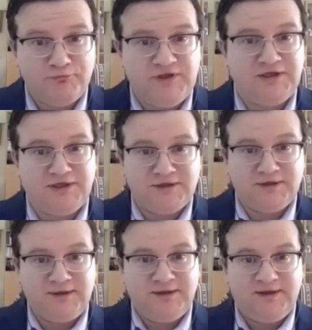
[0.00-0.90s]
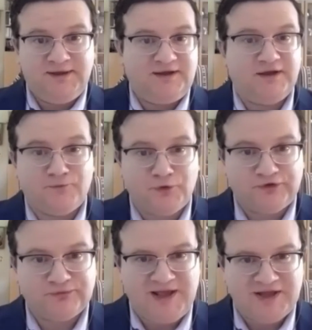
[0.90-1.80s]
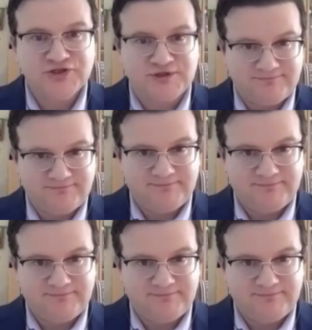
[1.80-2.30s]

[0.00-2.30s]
meaning, and for expansion.